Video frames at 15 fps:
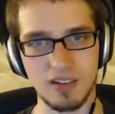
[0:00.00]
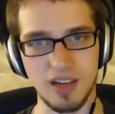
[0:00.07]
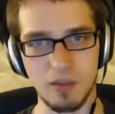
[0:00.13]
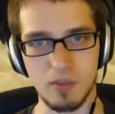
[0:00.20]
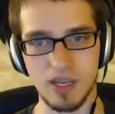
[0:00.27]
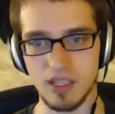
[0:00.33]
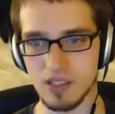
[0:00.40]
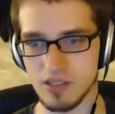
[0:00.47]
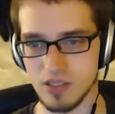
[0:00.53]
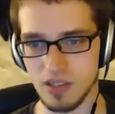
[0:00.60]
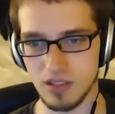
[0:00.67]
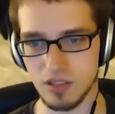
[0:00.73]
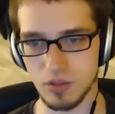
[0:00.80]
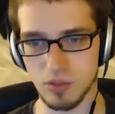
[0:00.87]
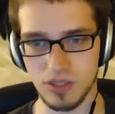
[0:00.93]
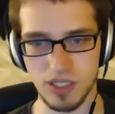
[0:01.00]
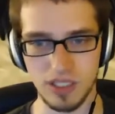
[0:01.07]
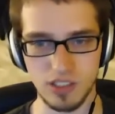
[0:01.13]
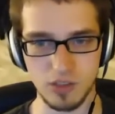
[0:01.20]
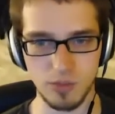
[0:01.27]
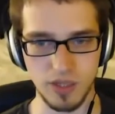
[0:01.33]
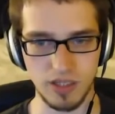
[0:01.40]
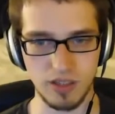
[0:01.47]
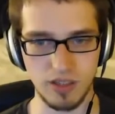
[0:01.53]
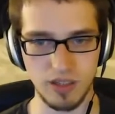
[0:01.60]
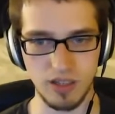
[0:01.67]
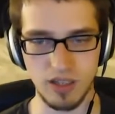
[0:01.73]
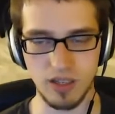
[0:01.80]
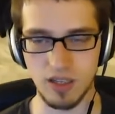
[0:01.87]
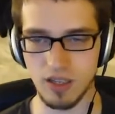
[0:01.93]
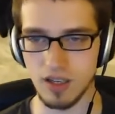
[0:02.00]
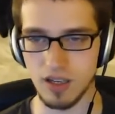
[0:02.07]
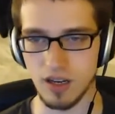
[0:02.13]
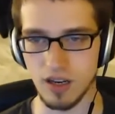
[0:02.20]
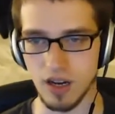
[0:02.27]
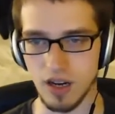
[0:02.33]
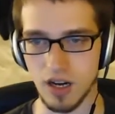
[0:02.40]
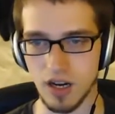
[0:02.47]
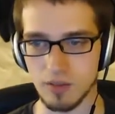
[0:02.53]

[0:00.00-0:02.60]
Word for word: I made is a new one that I just made. Okay.